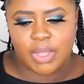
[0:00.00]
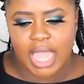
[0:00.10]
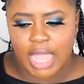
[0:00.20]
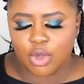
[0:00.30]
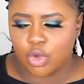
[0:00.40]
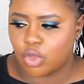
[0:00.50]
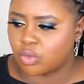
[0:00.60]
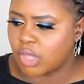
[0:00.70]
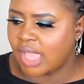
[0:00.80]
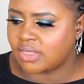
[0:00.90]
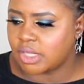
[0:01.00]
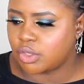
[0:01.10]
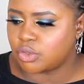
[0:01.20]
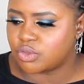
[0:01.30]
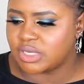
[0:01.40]
but I don't know I
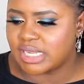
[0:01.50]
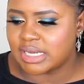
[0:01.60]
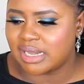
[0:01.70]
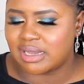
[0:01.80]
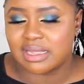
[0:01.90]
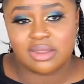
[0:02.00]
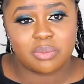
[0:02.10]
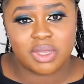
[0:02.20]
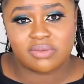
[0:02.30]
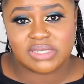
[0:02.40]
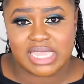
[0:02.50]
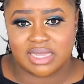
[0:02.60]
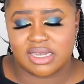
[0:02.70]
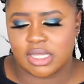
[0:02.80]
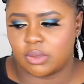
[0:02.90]
think you do need a little bit of
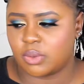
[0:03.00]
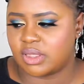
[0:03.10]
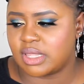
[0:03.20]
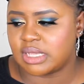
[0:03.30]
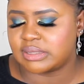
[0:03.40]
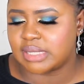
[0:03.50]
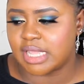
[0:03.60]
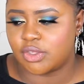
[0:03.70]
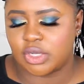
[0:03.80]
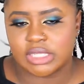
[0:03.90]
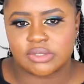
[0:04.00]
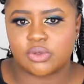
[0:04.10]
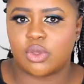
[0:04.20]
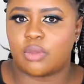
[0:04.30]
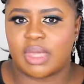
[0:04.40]
technique with this like you need
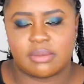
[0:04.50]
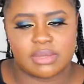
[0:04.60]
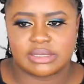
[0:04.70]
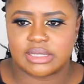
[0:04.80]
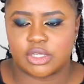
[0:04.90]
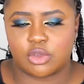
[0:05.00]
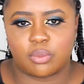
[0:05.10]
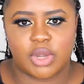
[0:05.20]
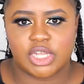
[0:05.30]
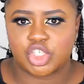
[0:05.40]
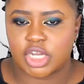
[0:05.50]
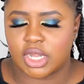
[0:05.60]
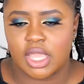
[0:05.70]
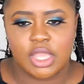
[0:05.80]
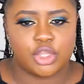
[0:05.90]
to know about misting your brush and